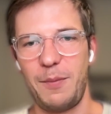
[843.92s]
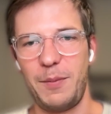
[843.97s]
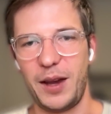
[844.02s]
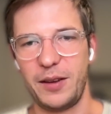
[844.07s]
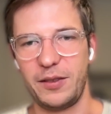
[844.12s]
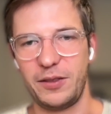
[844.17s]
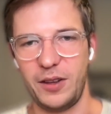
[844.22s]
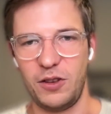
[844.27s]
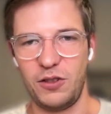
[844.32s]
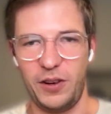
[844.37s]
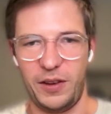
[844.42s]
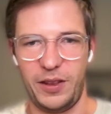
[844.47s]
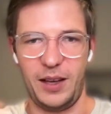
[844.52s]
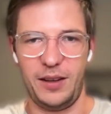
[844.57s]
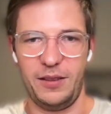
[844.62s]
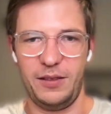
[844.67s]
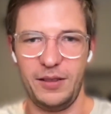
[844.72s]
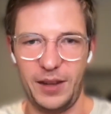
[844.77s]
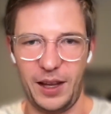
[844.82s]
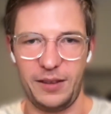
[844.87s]
message
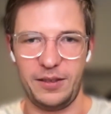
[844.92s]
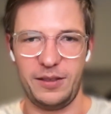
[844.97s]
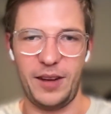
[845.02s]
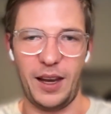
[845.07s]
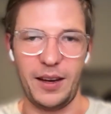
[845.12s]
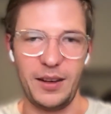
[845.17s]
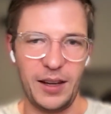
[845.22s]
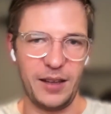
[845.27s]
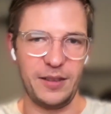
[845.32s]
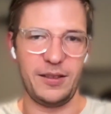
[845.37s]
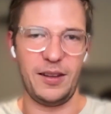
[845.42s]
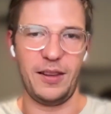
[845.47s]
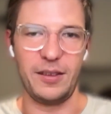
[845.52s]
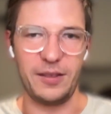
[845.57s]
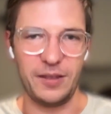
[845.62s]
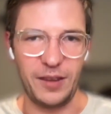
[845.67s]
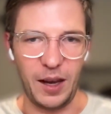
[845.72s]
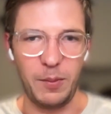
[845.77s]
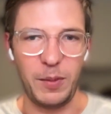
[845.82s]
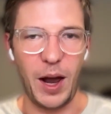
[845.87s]
and they send it to the
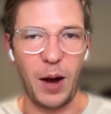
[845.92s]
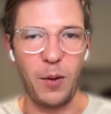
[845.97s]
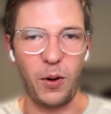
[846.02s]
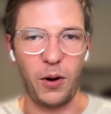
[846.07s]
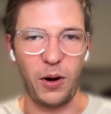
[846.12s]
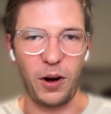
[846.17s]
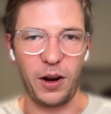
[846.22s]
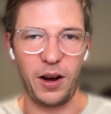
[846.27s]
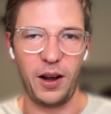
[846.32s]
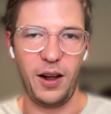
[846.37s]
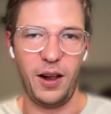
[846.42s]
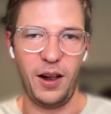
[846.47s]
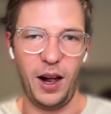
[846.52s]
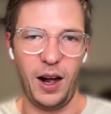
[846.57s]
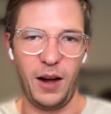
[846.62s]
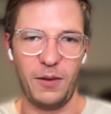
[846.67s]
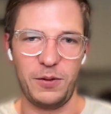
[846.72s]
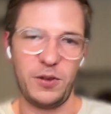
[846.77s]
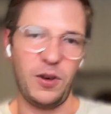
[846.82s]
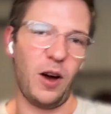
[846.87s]
same network
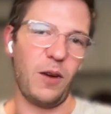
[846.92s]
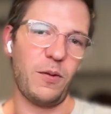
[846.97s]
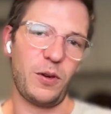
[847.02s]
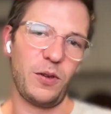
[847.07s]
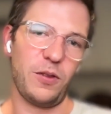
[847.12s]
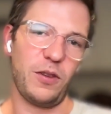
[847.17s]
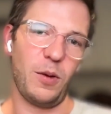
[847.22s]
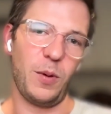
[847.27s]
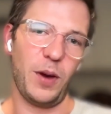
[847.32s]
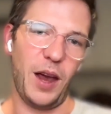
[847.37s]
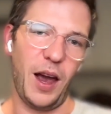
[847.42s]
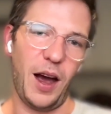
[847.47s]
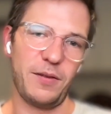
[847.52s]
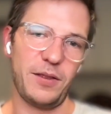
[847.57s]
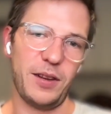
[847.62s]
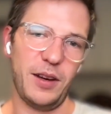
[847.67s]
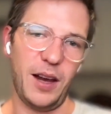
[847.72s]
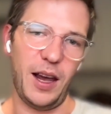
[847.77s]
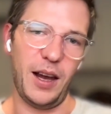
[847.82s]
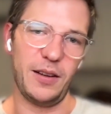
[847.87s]
of solvers that we have
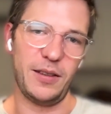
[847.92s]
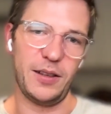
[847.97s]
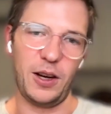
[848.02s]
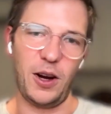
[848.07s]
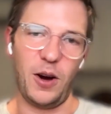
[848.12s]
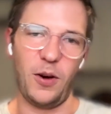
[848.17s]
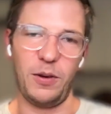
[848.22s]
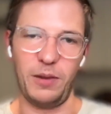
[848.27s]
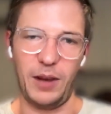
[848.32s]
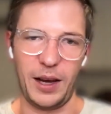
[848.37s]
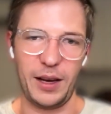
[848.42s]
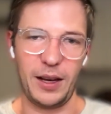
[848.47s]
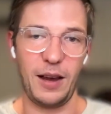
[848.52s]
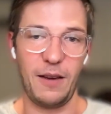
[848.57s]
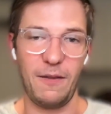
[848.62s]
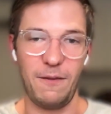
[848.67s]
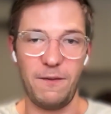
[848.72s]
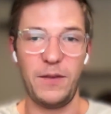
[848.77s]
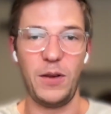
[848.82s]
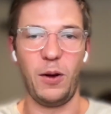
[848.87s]
today to go and like
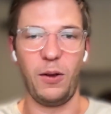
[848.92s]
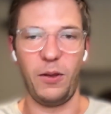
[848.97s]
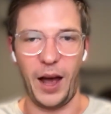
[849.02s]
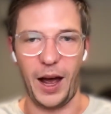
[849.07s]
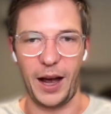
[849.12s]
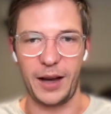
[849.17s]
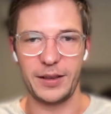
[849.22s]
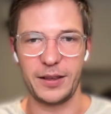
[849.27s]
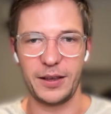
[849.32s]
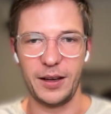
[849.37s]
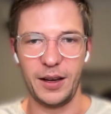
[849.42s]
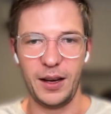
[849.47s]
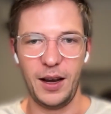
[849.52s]
fill that.